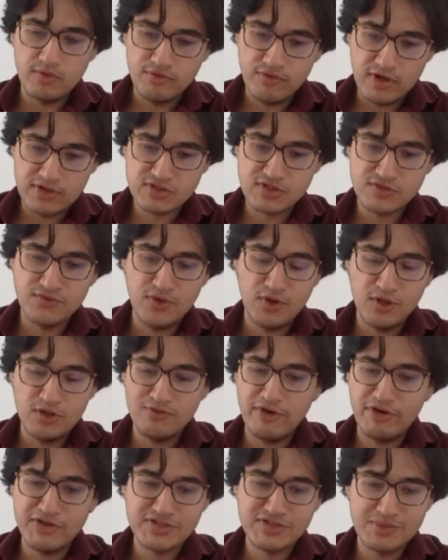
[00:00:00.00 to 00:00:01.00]
First of
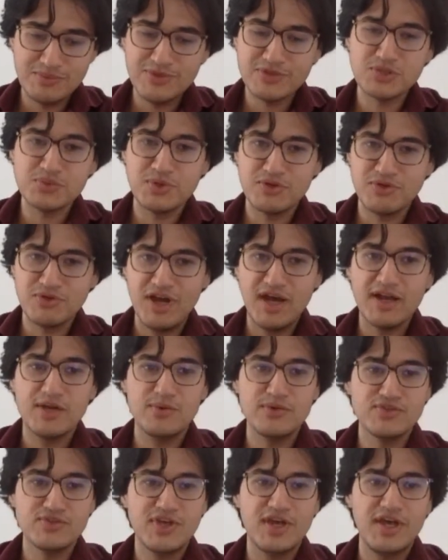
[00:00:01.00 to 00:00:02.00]
all, very similar to what
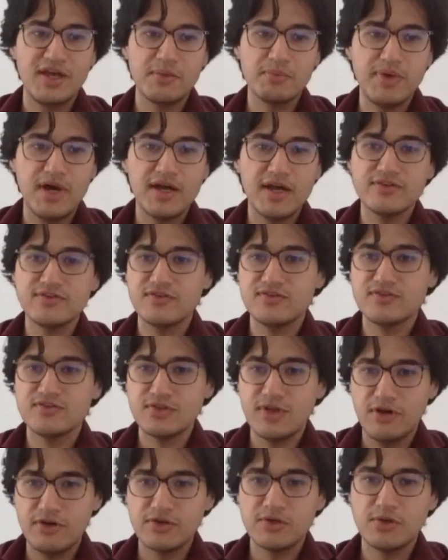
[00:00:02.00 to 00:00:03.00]
Rehana was saying,
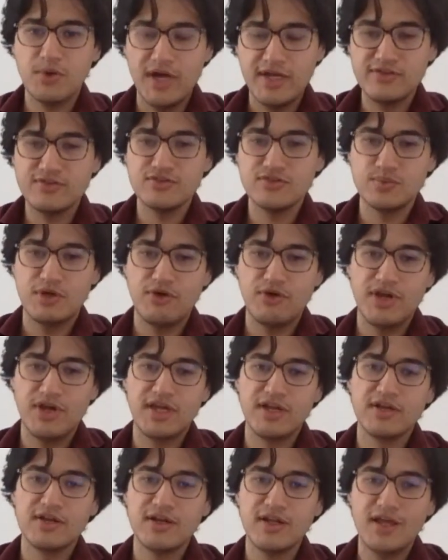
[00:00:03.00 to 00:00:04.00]
Pakistan's current crisis we are
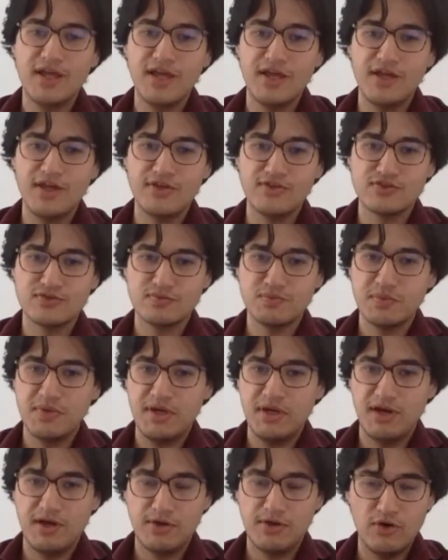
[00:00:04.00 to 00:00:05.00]
in is
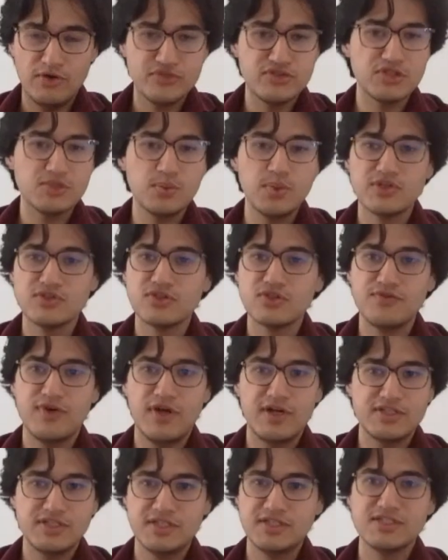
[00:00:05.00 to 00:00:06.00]
a consequence
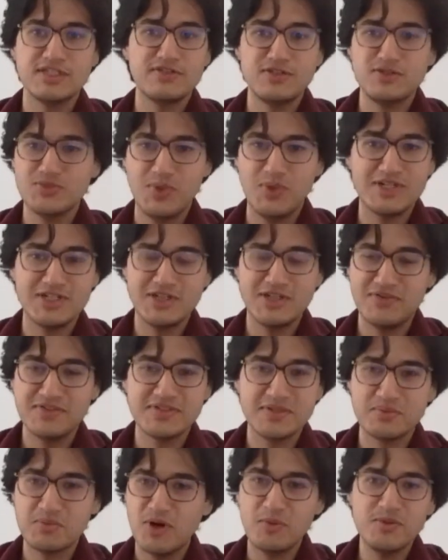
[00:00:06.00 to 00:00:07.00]
of our twin
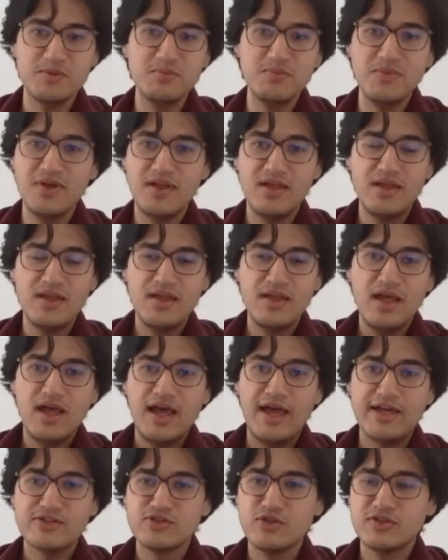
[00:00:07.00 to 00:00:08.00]
deficit problem.
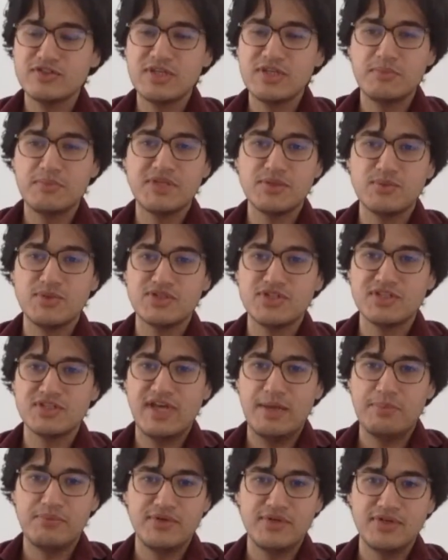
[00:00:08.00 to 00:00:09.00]
It's not something which has
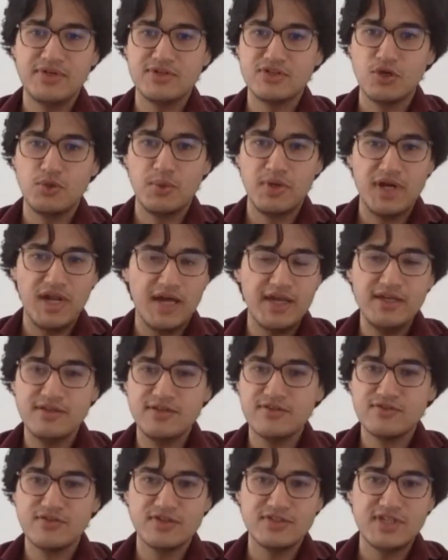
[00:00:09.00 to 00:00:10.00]
happened
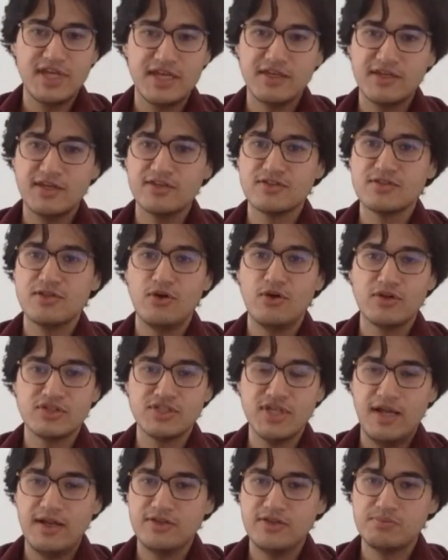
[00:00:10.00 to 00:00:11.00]
overnight. It's a decades-long
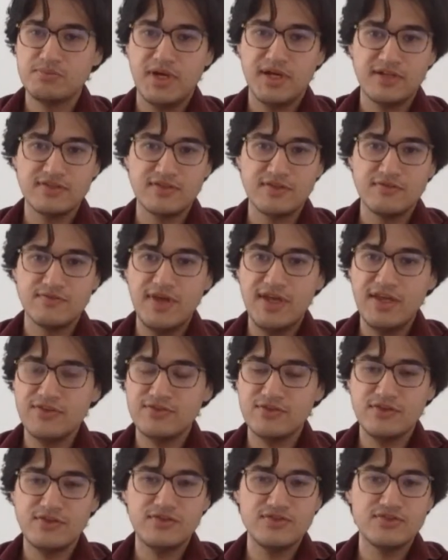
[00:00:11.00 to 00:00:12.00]
challenge Pakistan
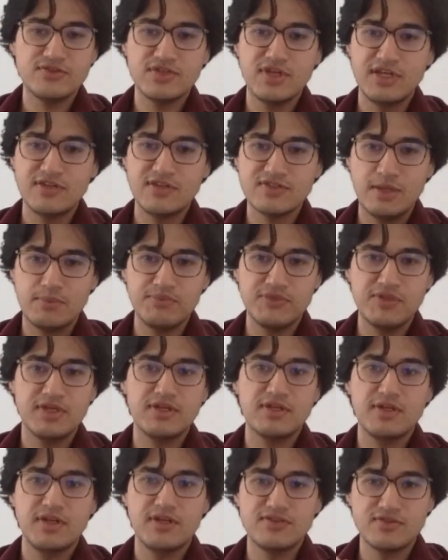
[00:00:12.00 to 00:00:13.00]
faces.
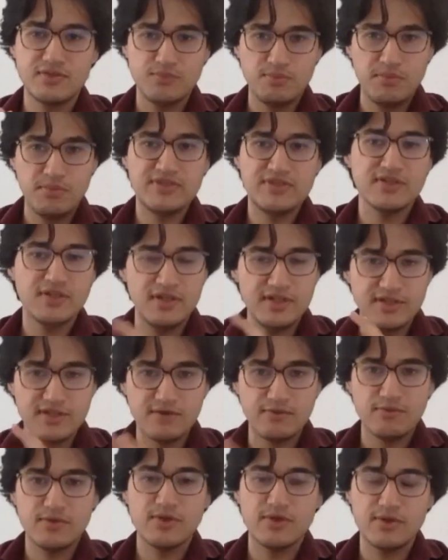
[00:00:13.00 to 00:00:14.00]
It's basically
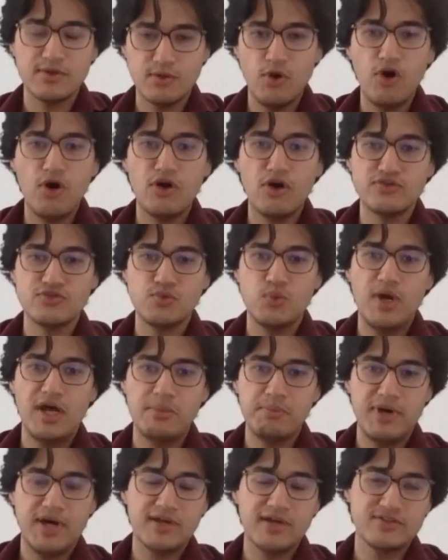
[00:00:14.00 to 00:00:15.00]
the cause
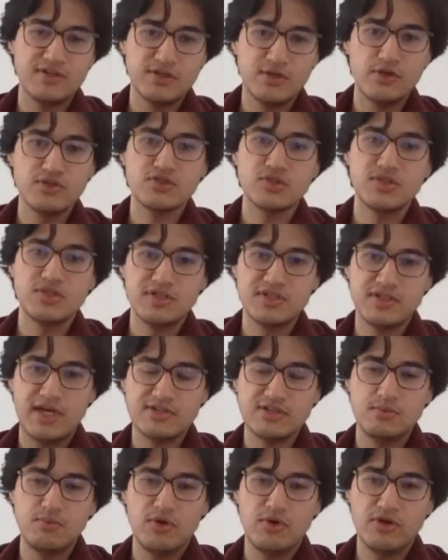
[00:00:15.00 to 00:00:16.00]
why Pakistan goes to the
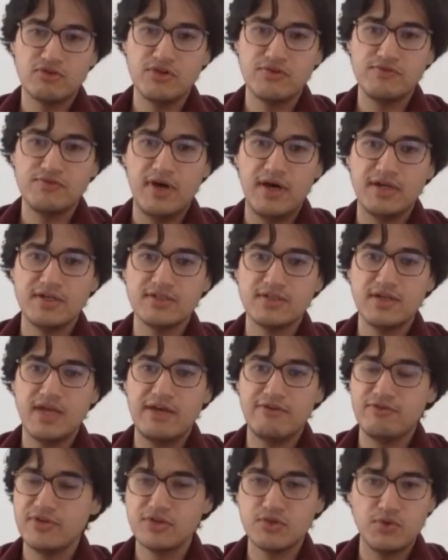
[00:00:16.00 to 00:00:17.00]
International Monetary Fund
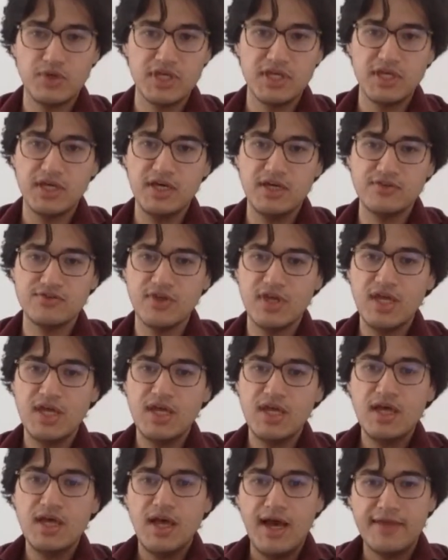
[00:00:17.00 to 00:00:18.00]
every 3 years.
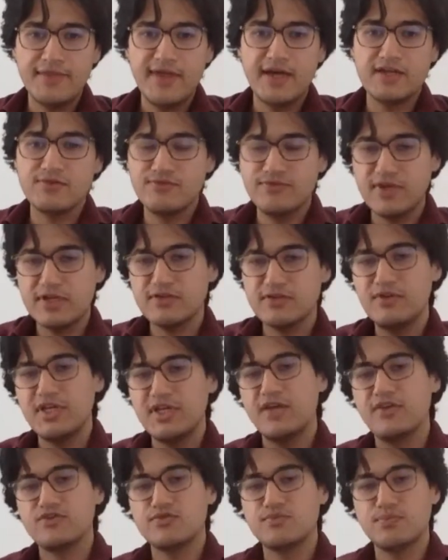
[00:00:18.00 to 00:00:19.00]
And that
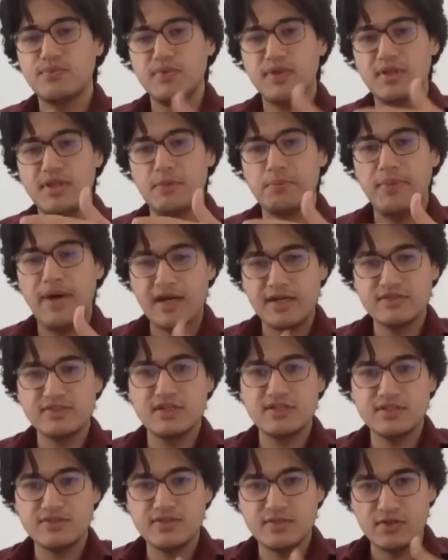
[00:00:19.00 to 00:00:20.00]
effectively is that
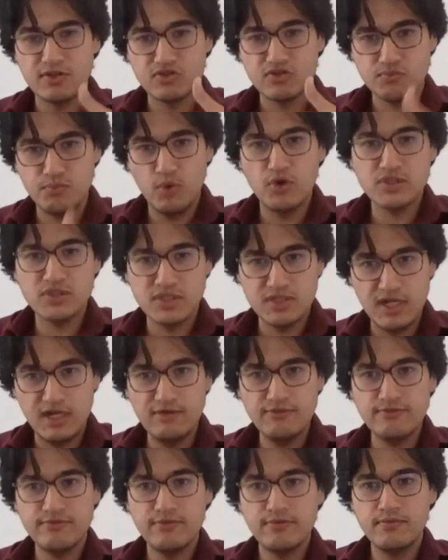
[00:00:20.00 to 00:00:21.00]
Pakistan doesn't export
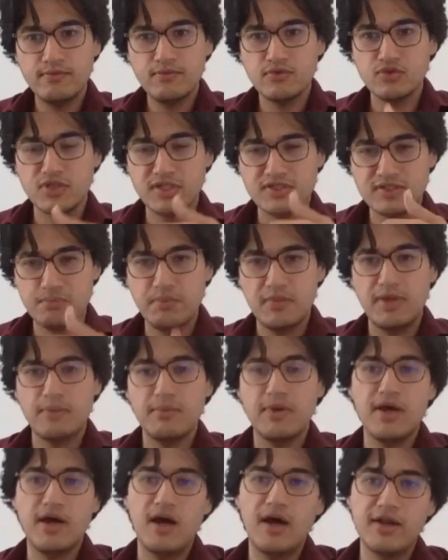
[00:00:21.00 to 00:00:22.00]
enough, so it doesn't
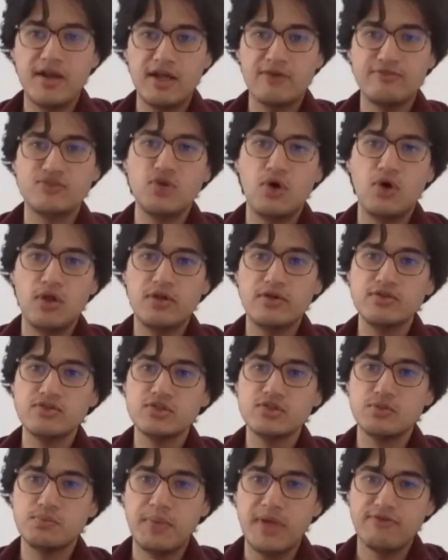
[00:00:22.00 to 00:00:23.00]
earn enough
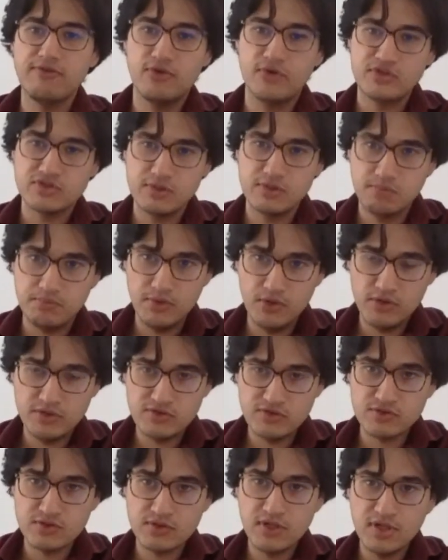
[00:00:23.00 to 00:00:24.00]
dollars to pay for its
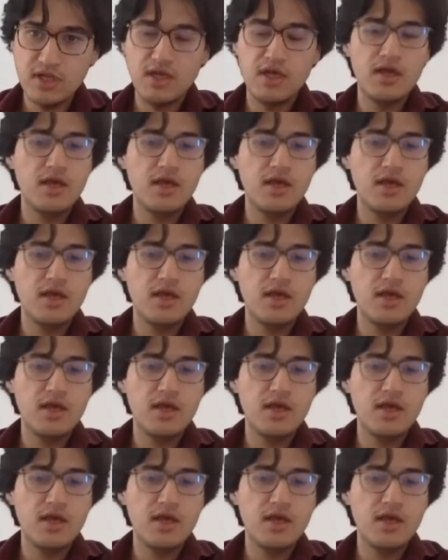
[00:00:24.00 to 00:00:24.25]
imports.